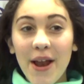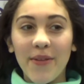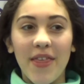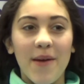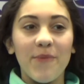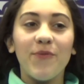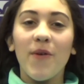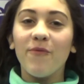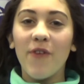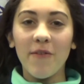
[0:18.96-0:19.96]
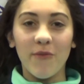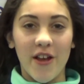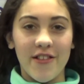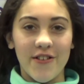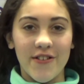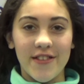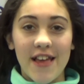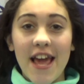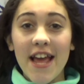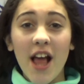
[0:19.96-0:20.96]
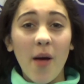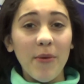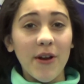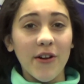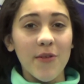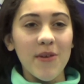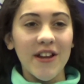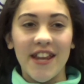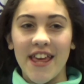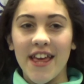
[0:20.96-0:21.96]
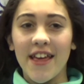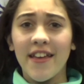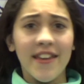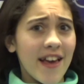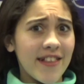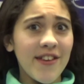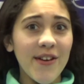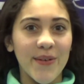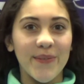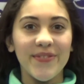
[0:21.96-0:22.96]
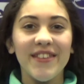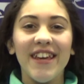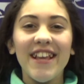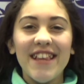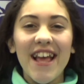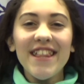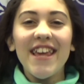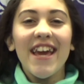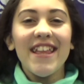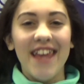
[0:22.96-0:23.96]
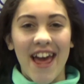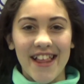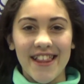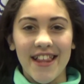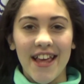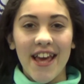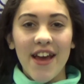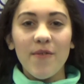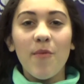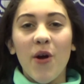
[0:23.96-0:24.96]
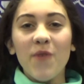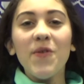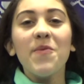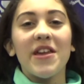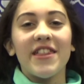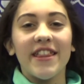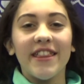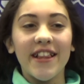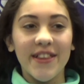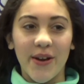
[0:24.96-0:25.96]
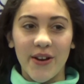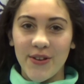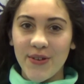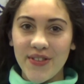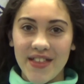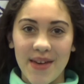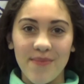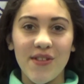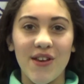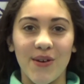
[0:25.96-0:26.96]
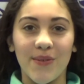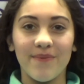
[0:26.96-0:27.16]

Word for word: know them from fundraisers and helping our community. Guess who? It's NJHS. For more information, let's go to News Team 2.